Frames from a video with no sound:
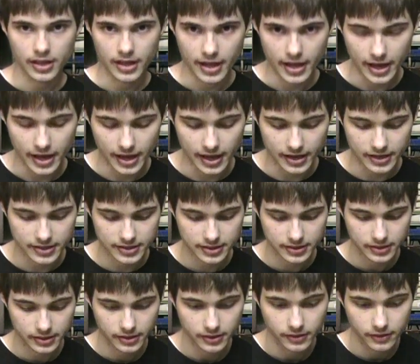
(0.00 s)
And
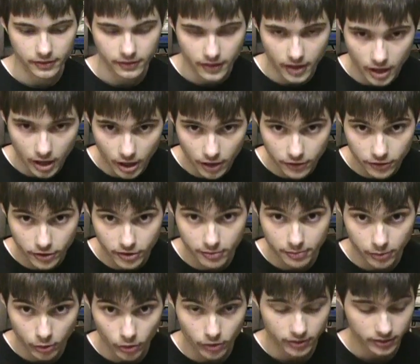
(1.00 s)
the other
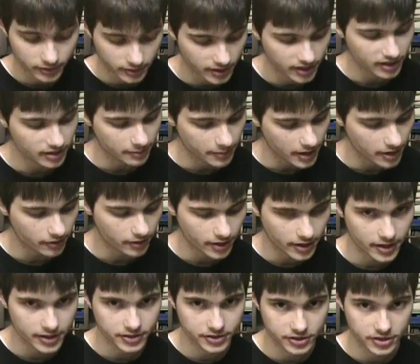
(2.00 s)
important thing about
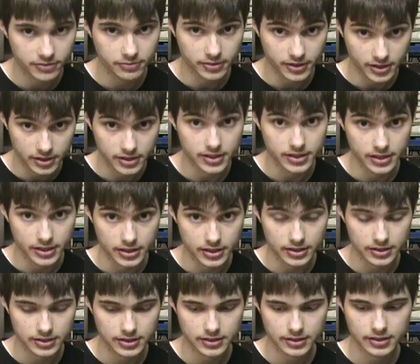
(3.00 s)

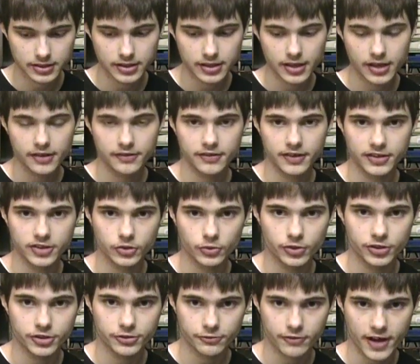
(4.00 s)
IGBTs, they
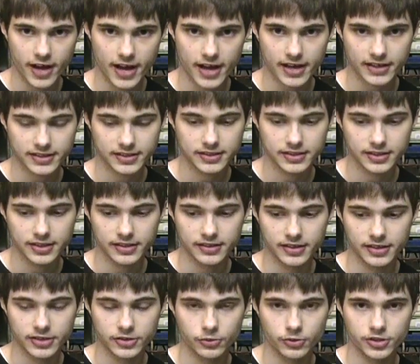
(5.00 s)
switch fast and
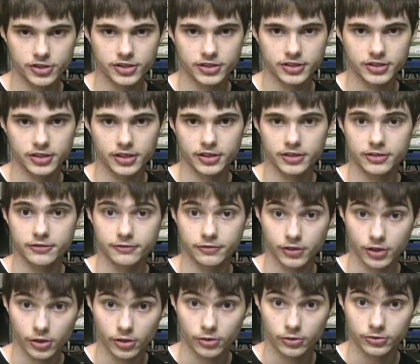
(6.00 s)
they switch inductive
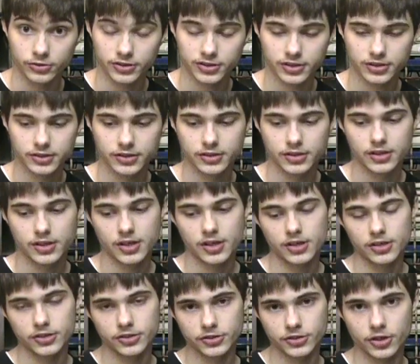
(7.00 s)
loads.
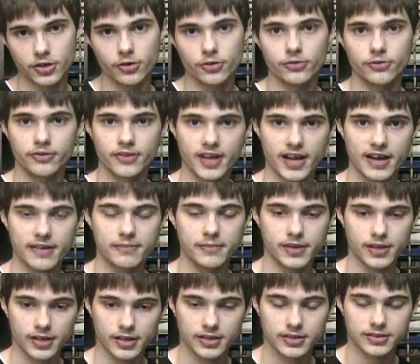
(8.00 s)
So that
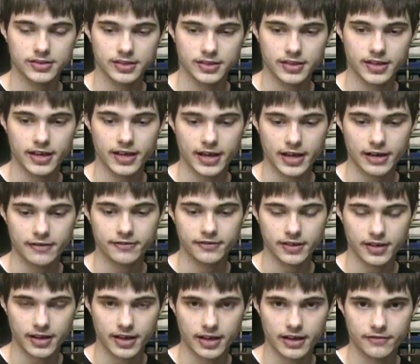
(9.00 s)
means that they have
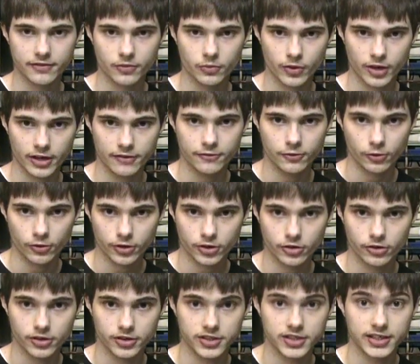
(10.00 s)
to have a way for
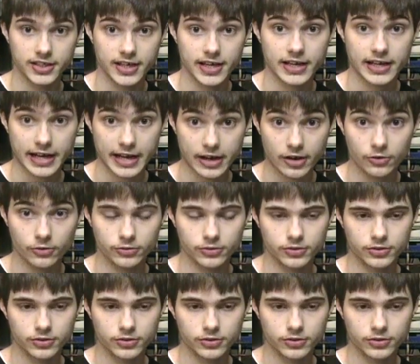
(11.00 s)
current to get out.